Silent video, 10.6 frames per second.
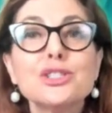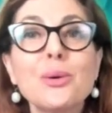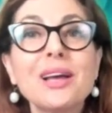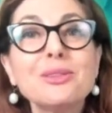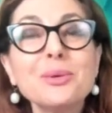
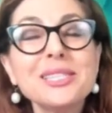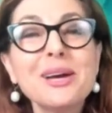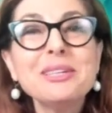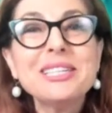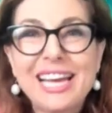So I
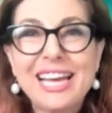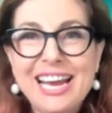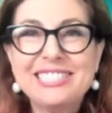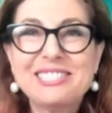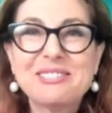thought I would
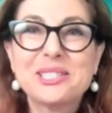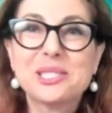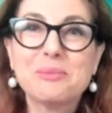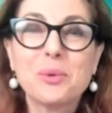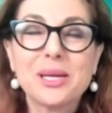end
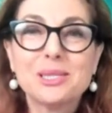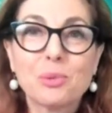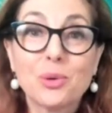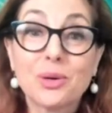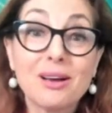this
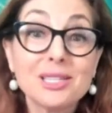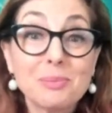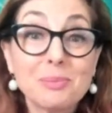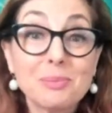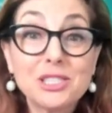morning's
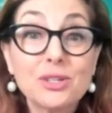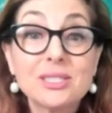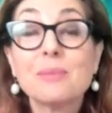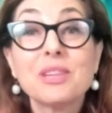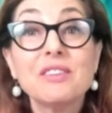broadcast by doing
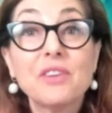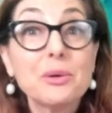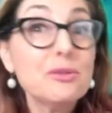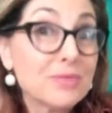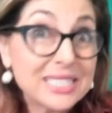something
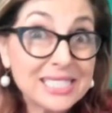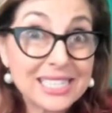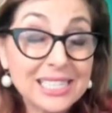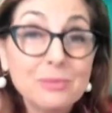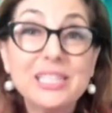very
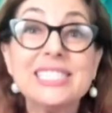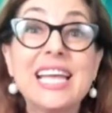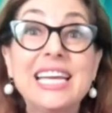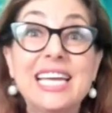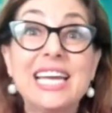risky. We
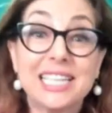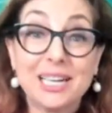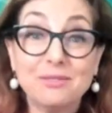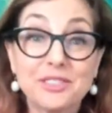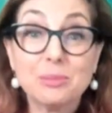say get
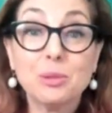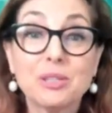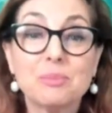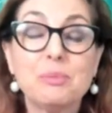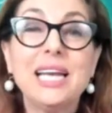comfortable
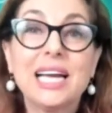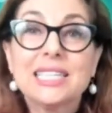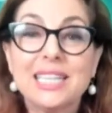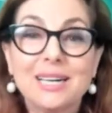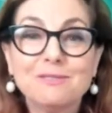with being
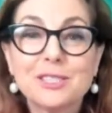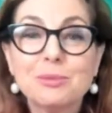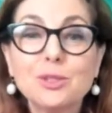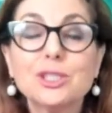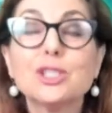
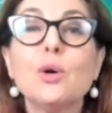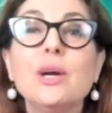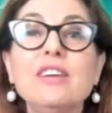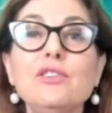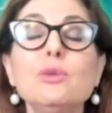uncomfortable.
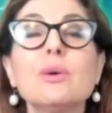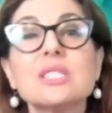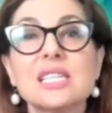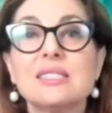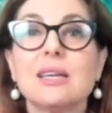So if you are
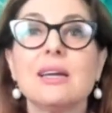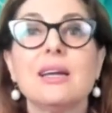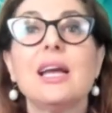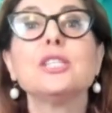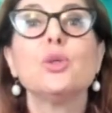
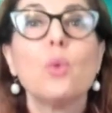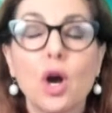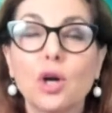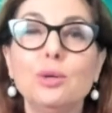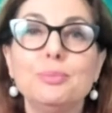sitting at your
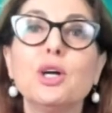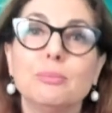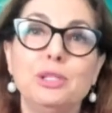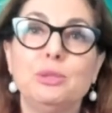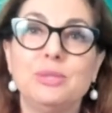home
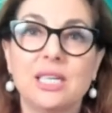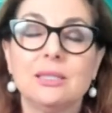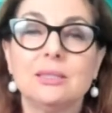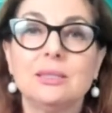computer,